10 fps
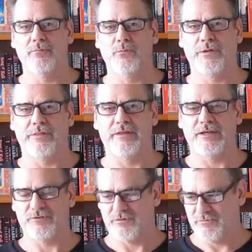with
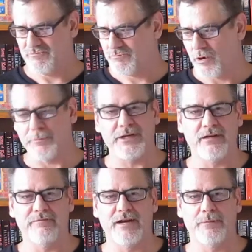these property
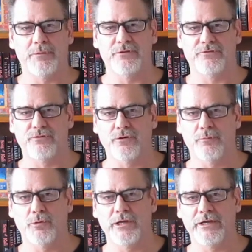developers who are
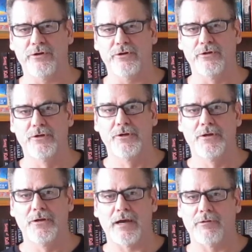bullying her.
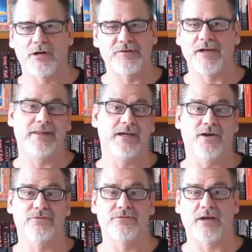And not as anything
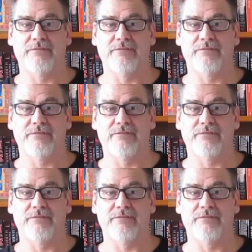else,